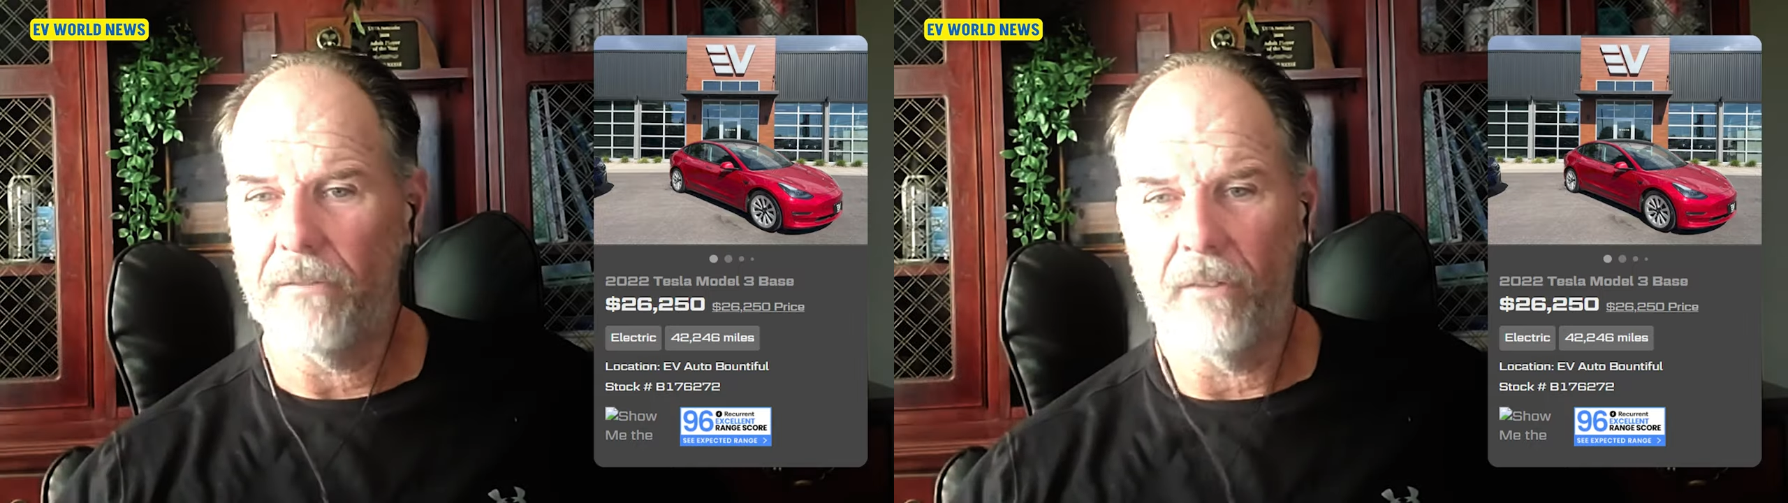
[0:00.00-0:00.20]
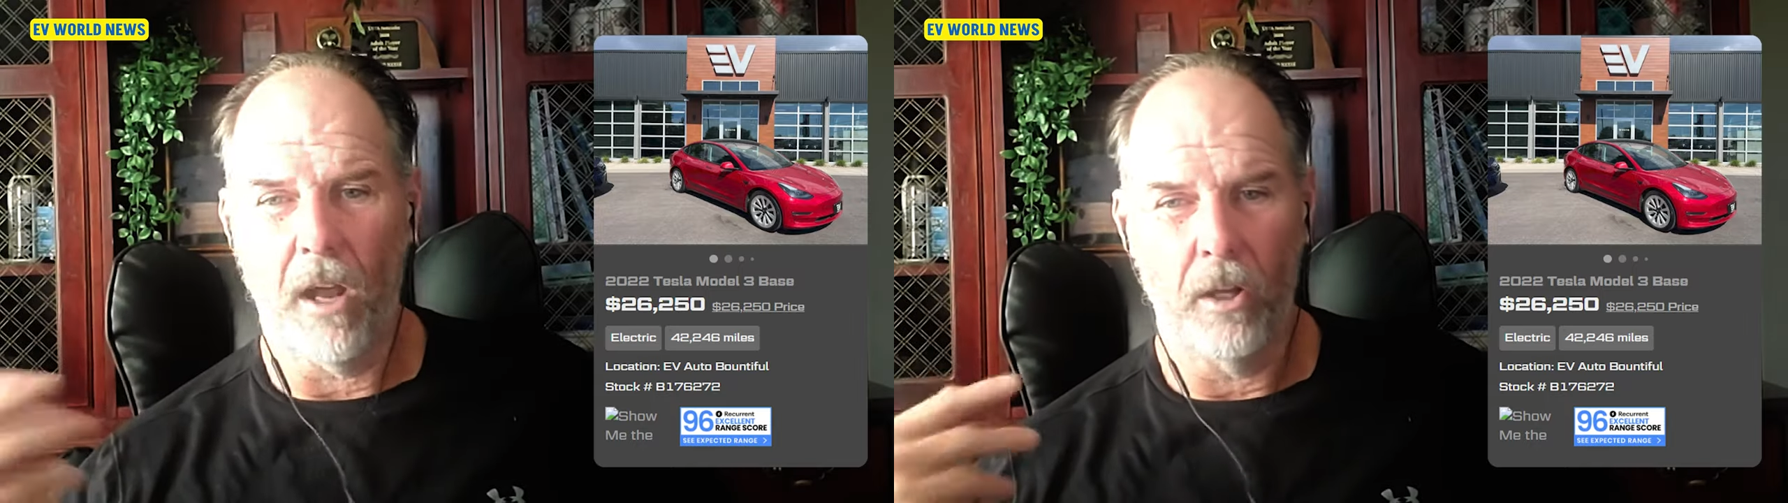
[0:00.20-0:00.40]

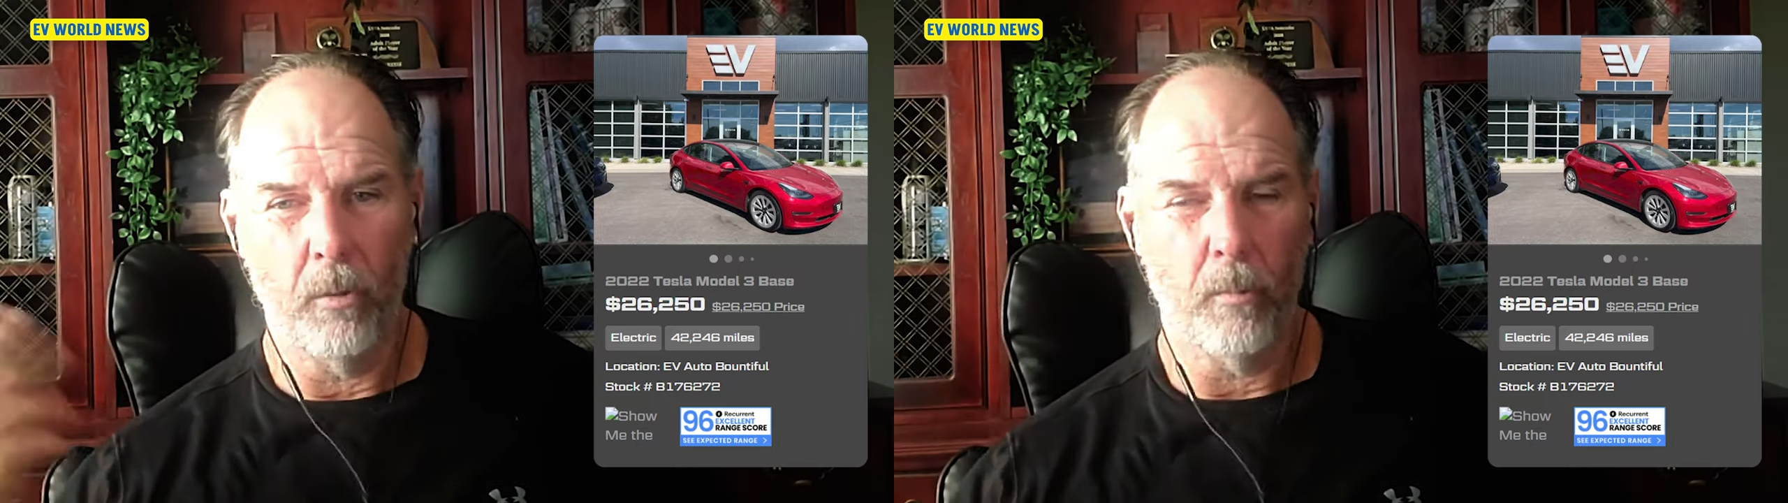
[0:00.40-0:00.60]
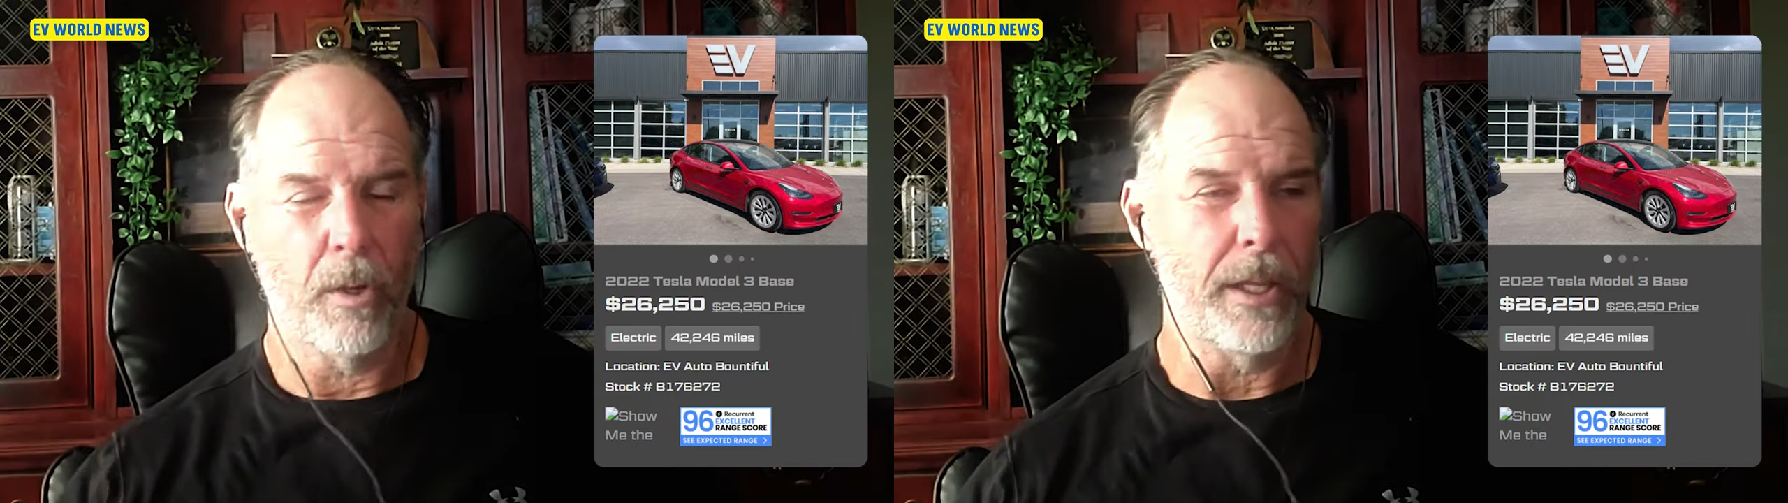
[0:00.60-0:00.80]

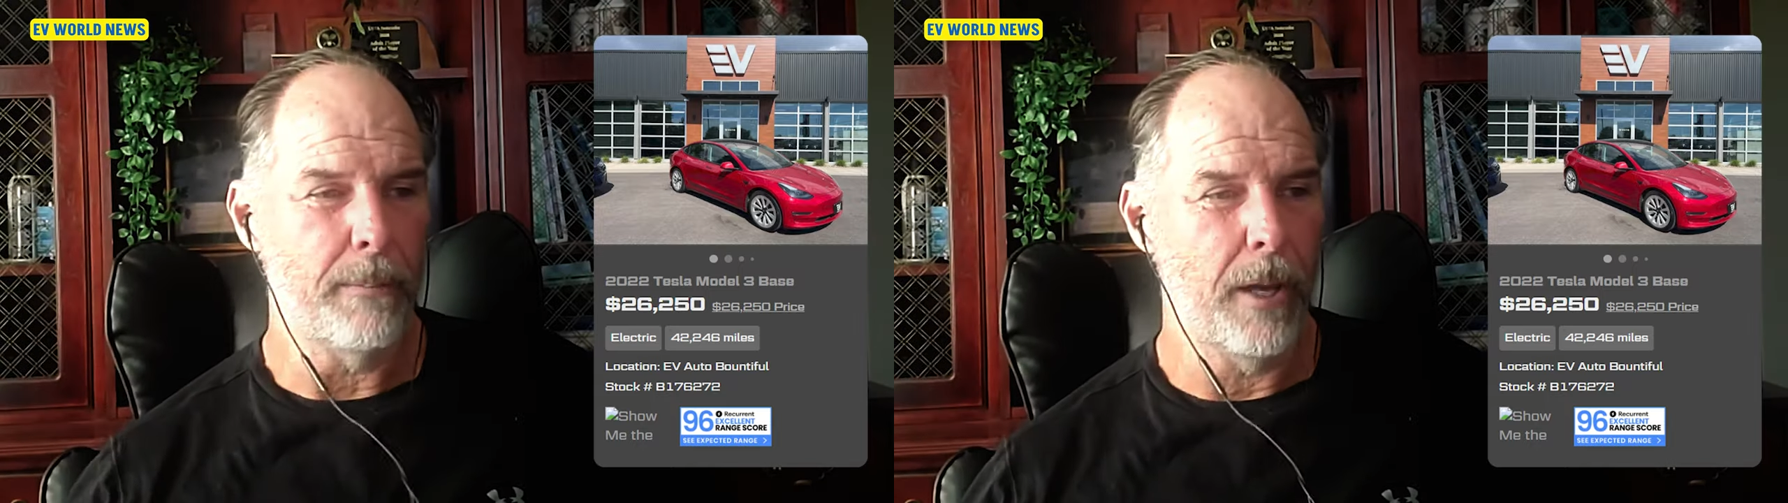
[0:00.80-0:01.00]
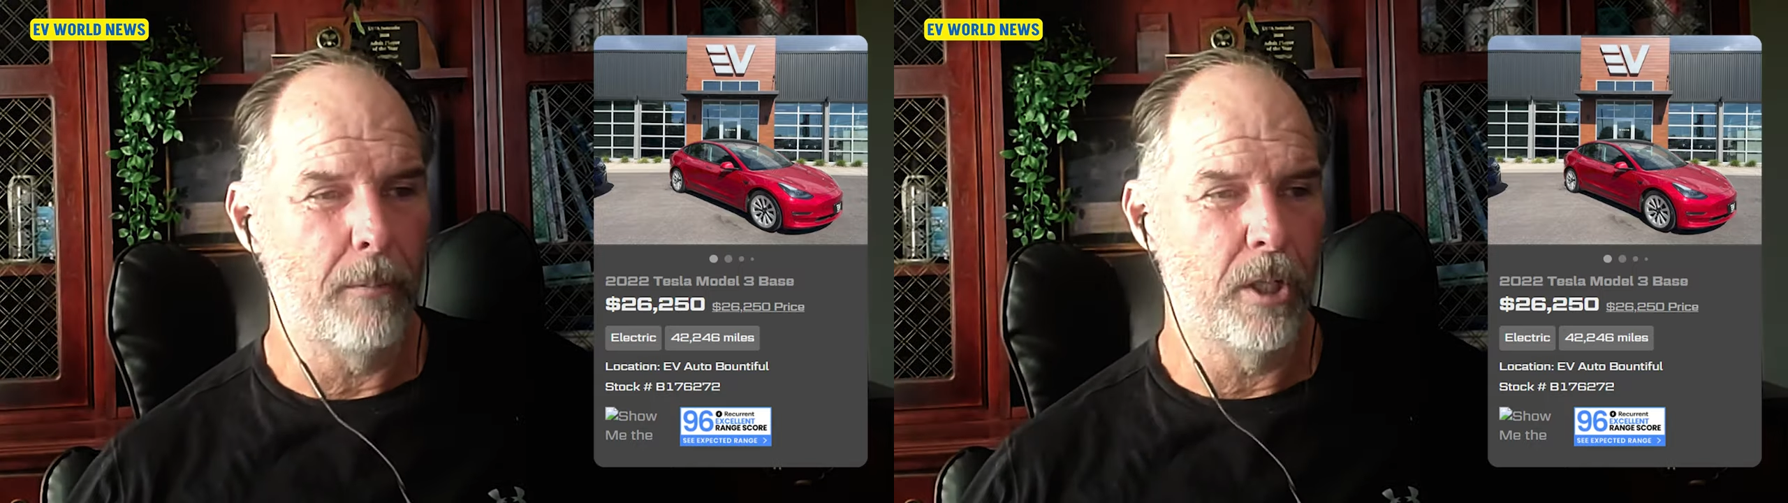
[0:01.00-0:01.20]
followed where
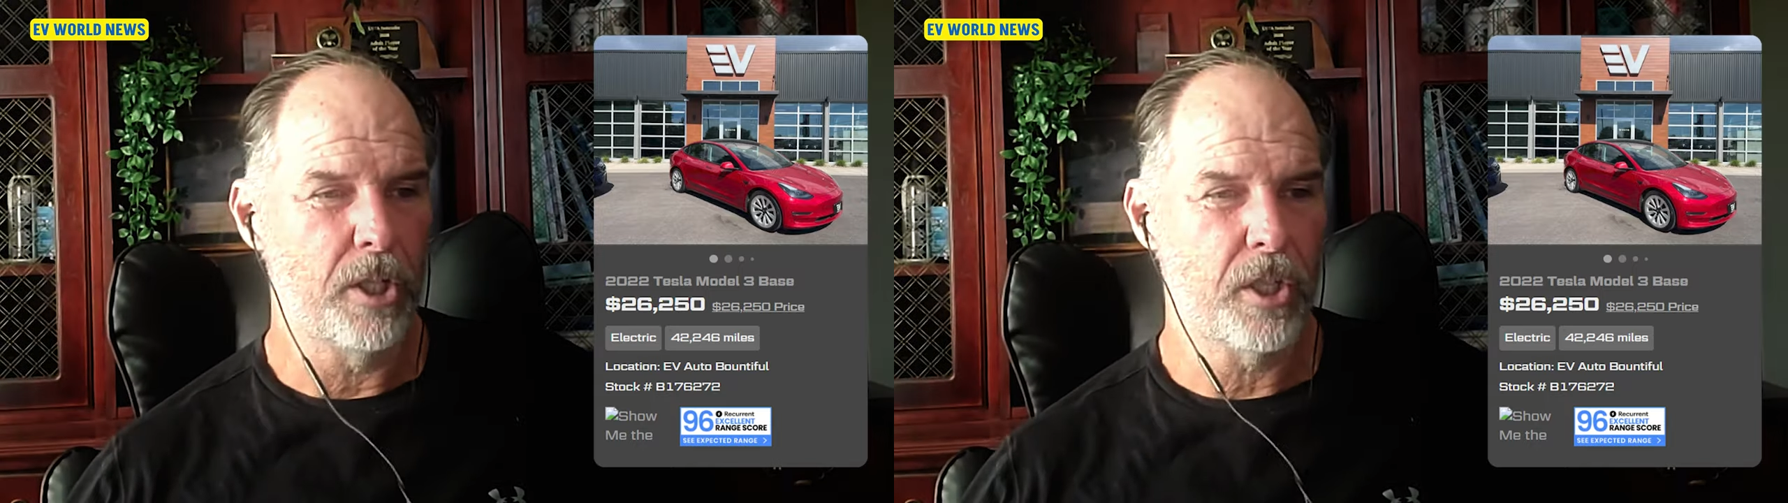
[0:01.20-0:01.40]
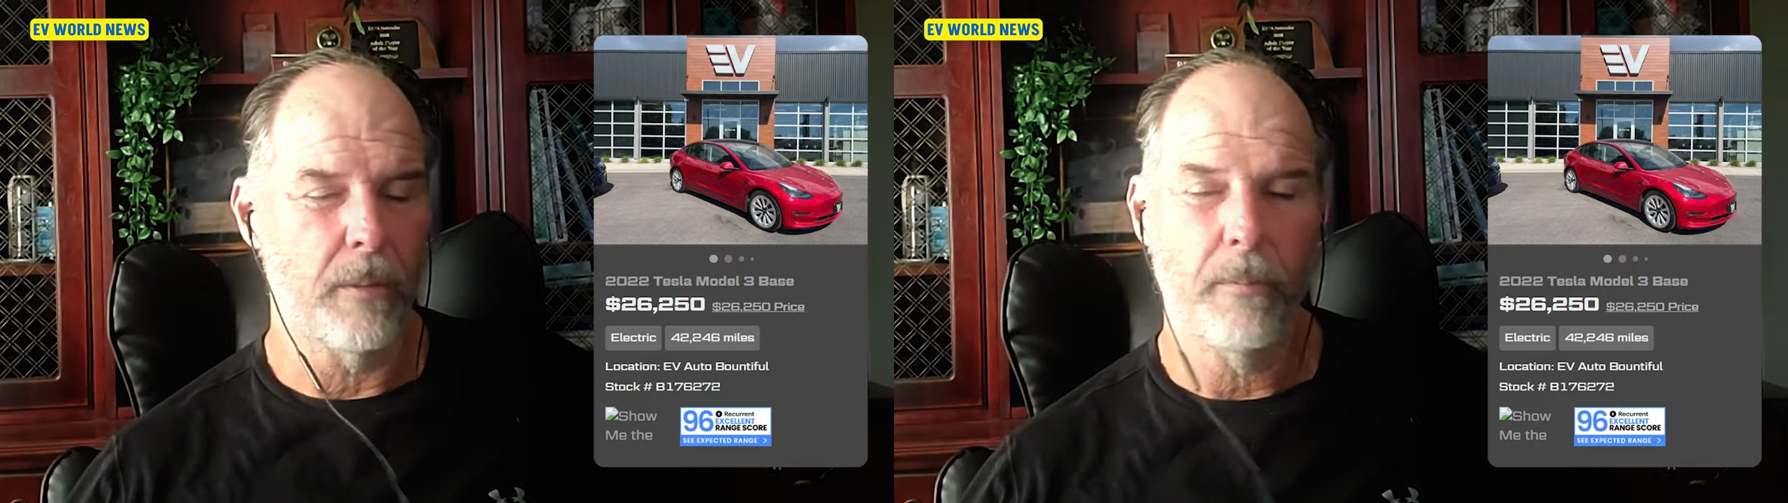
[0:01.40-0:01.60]
they
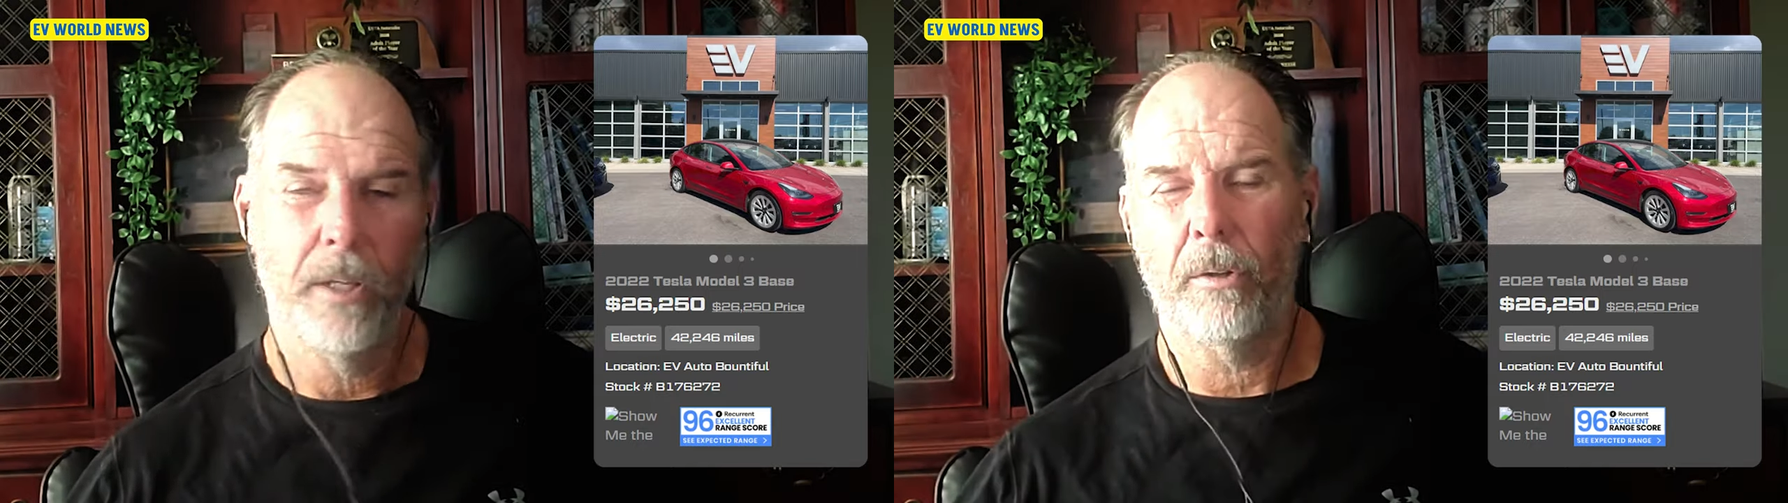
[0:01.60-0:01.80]
published them,